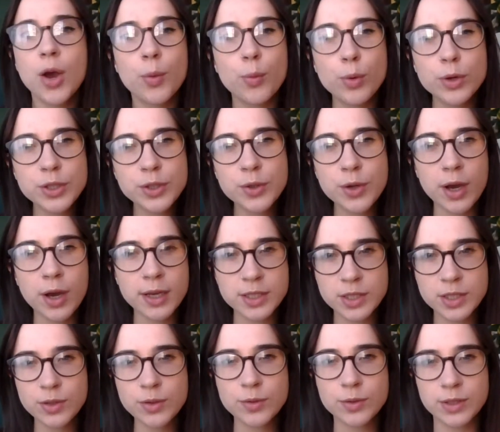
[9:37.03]
What do you
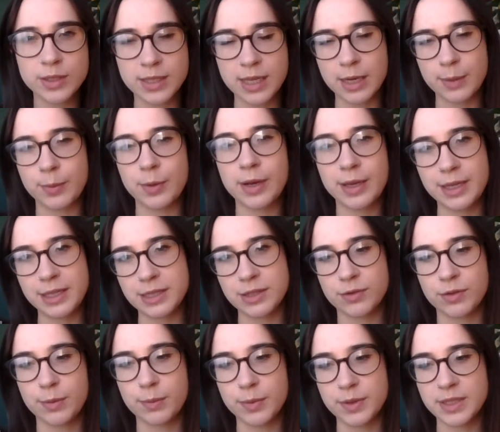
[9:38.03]
guys do to celebrate
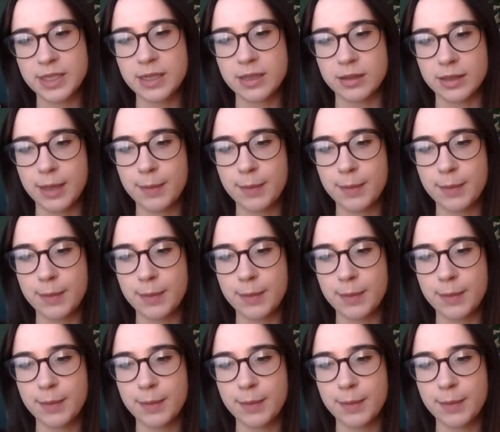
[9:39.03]
Easter in Brazil?